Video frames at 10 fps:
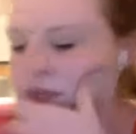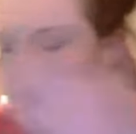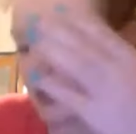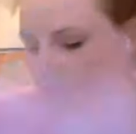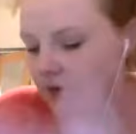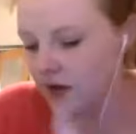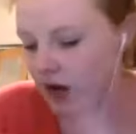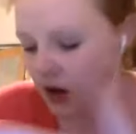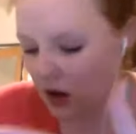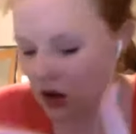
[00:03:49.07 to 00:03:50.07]
if
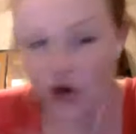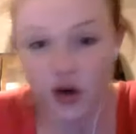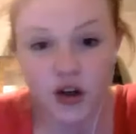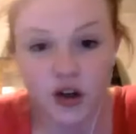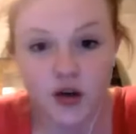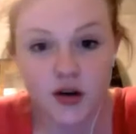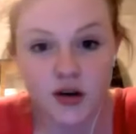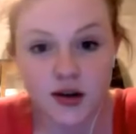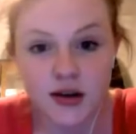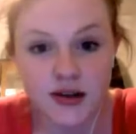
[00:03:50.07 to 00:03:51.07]
your dude
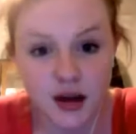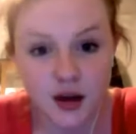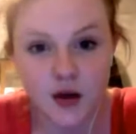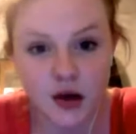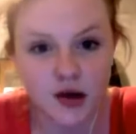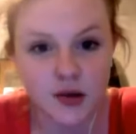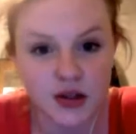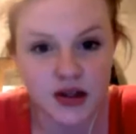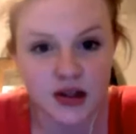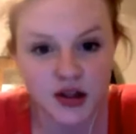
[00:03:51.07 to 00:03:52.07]
is not
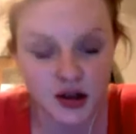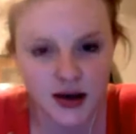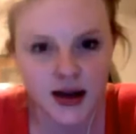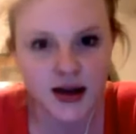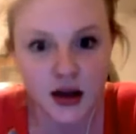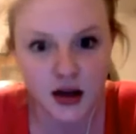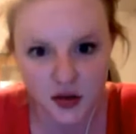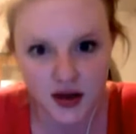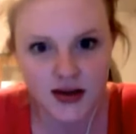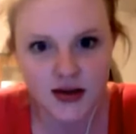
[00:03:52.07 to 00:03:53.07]
100% certain he can do
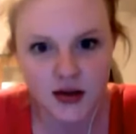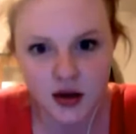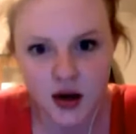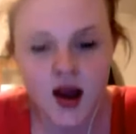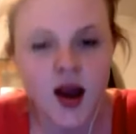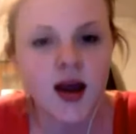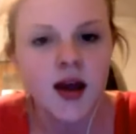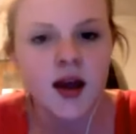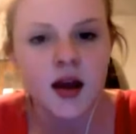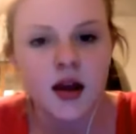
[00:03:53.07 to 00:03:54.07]
this,
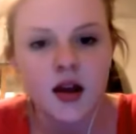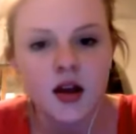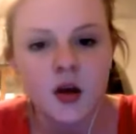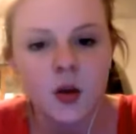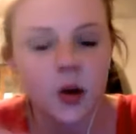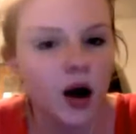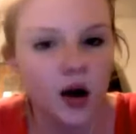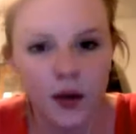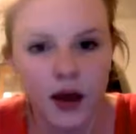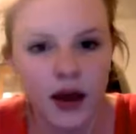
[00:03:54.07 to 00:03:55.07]
walk
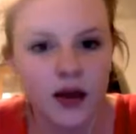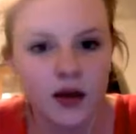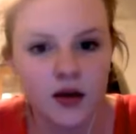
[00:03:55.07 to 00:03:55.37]
away.